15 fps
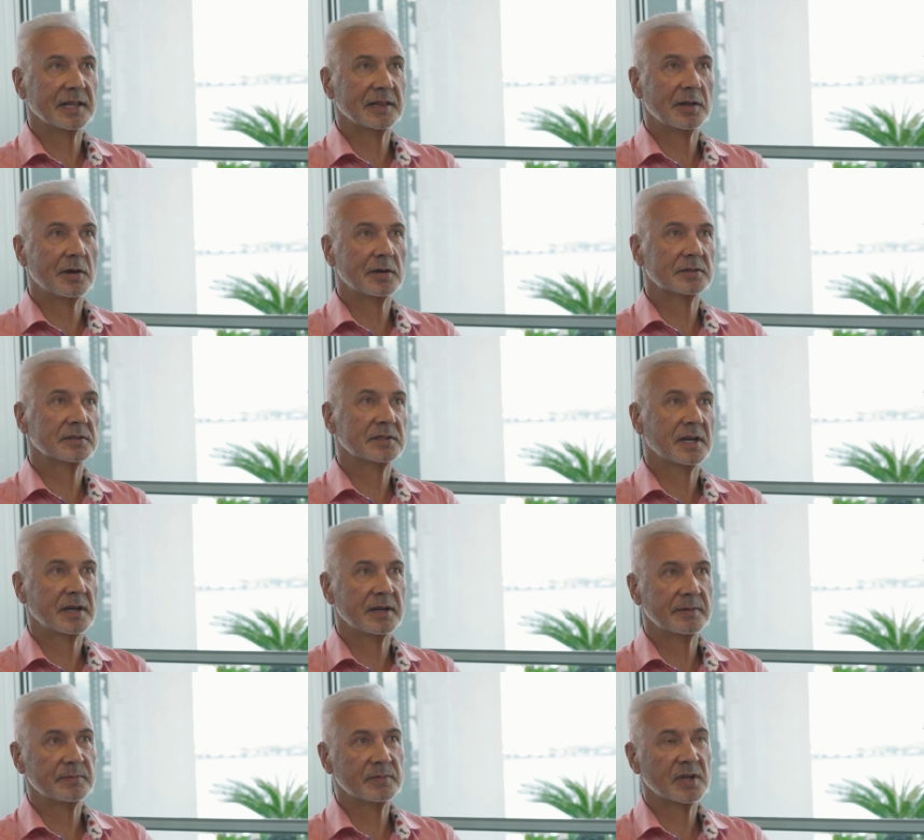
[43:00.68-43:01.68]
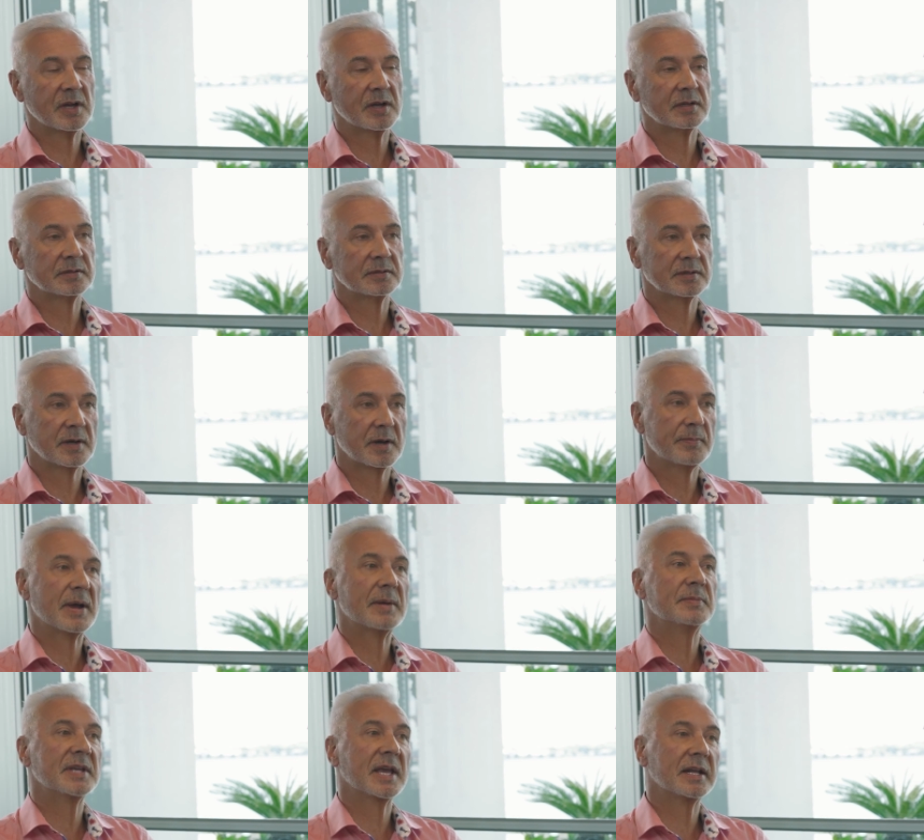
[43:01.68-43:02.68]
a lot, um, you know, I
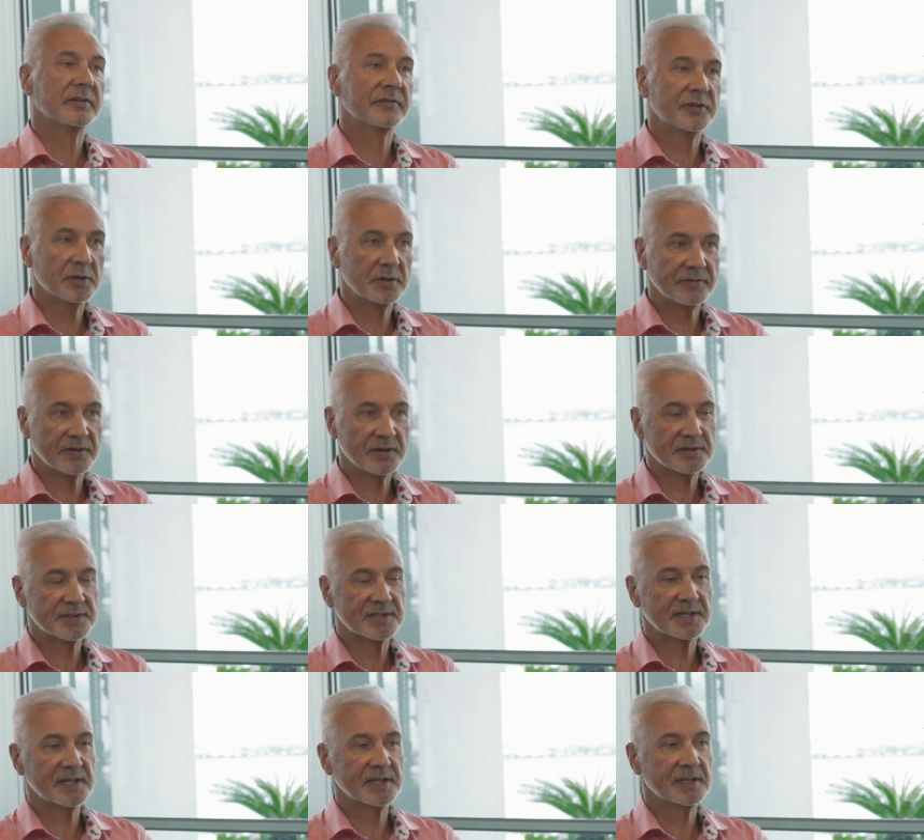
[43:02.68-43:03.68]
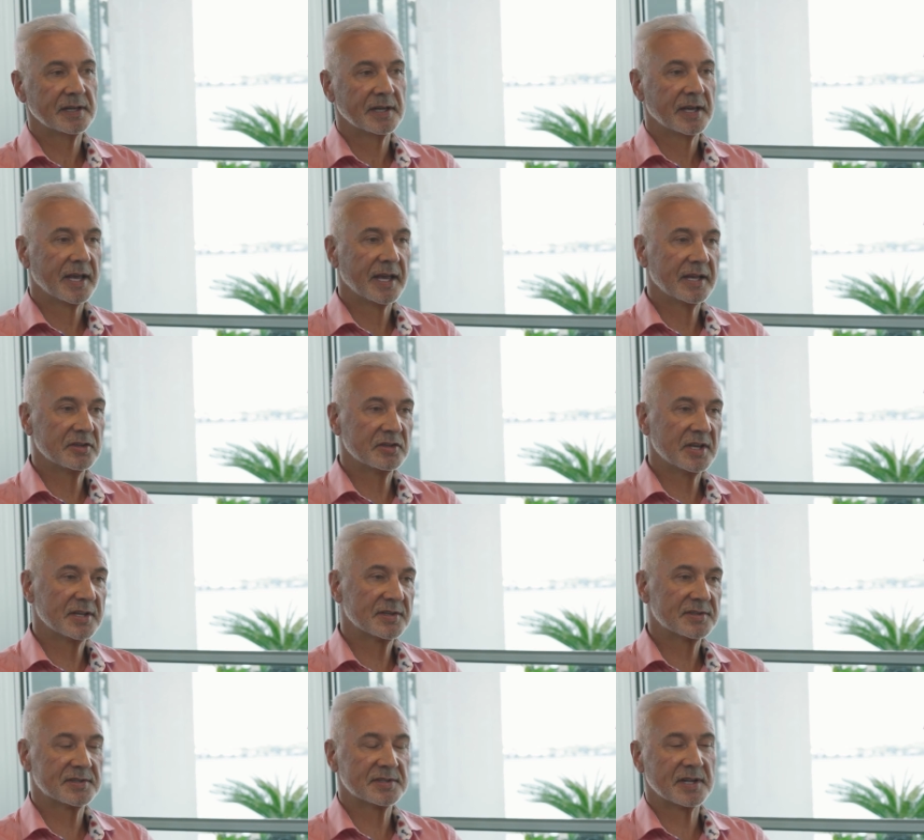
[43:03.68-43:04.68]
bummed out of university and
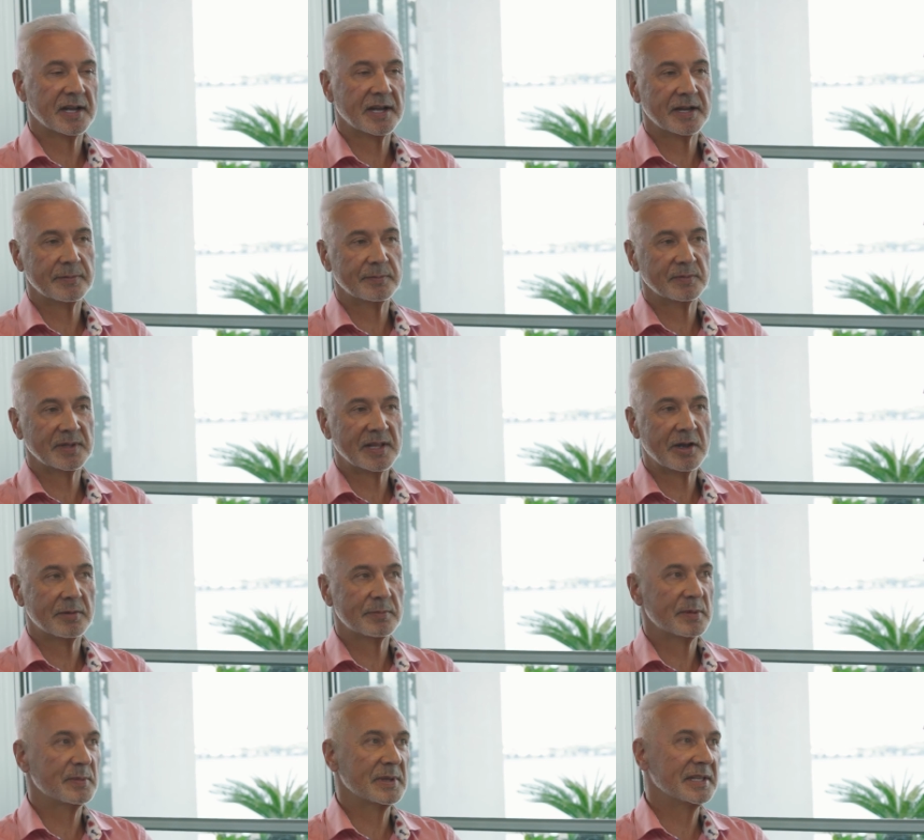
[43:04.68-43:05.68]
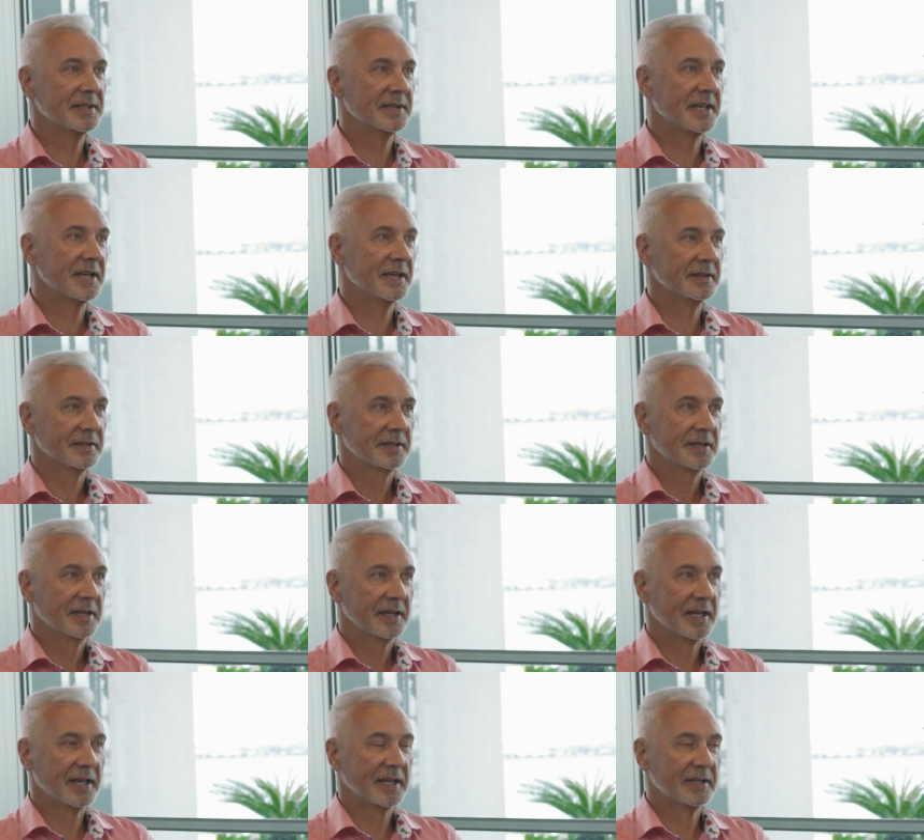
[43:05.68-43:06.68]
yes, um, now I'm a millionaire
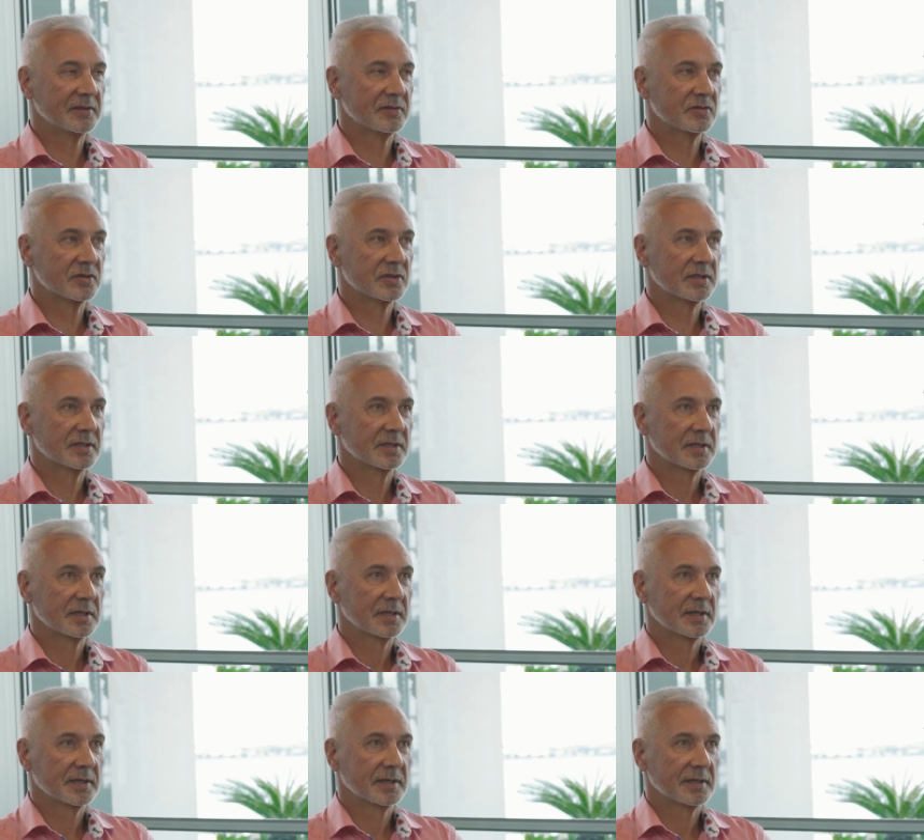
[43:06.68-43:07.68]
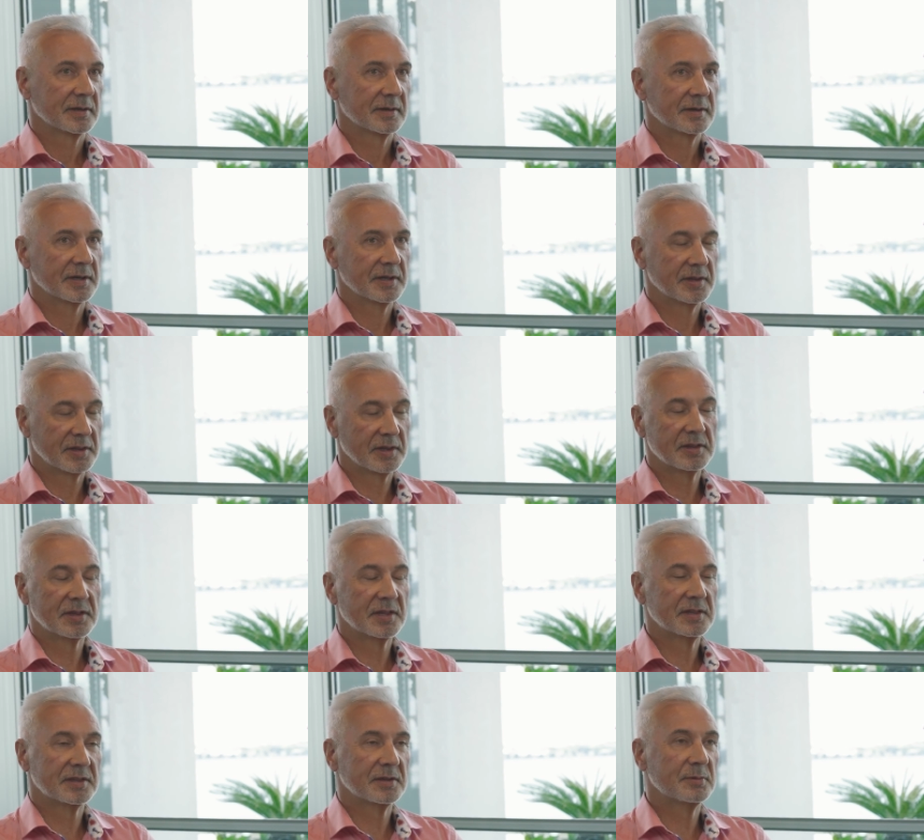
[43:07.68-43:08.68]
and mm
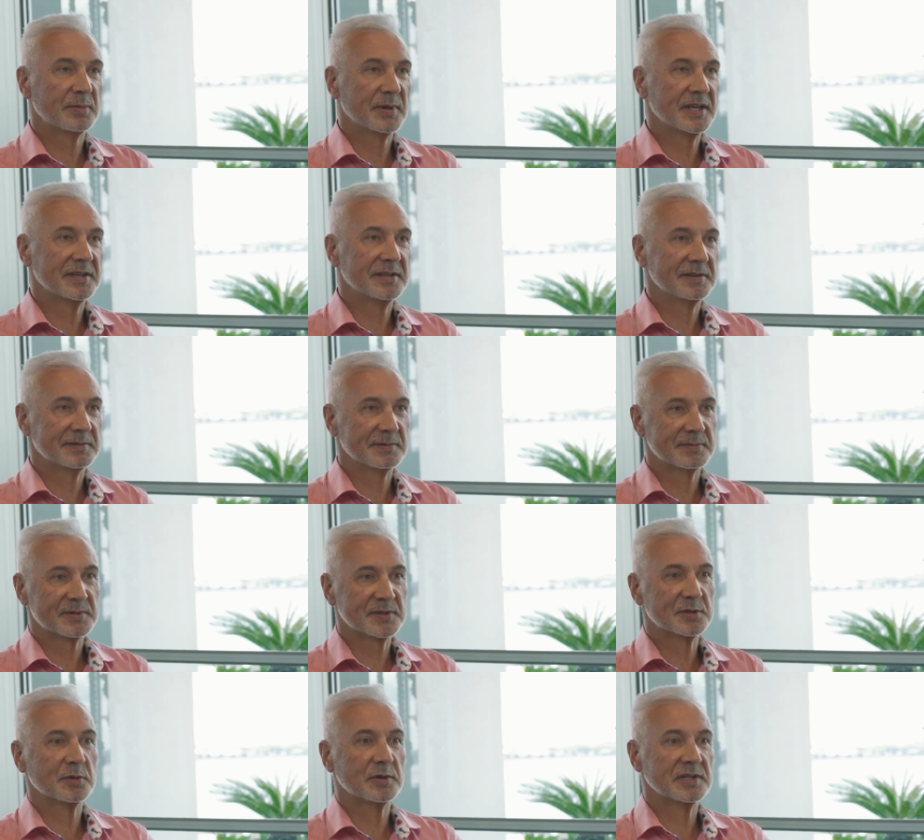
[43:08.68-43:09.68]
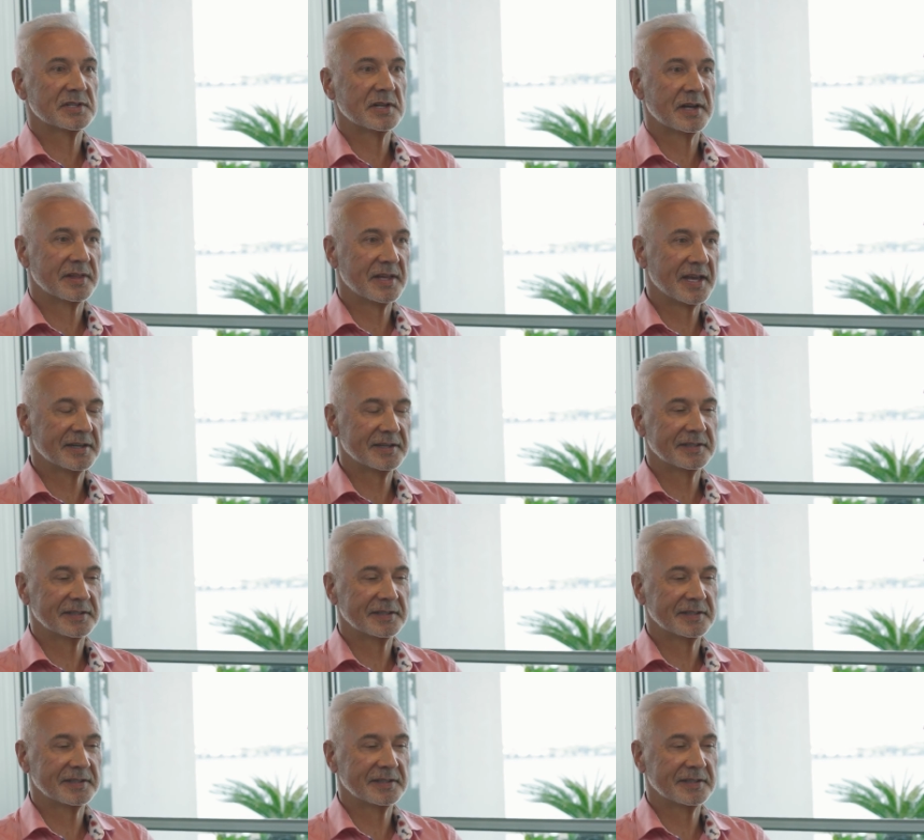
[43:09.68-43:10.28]
there'll be stories like that.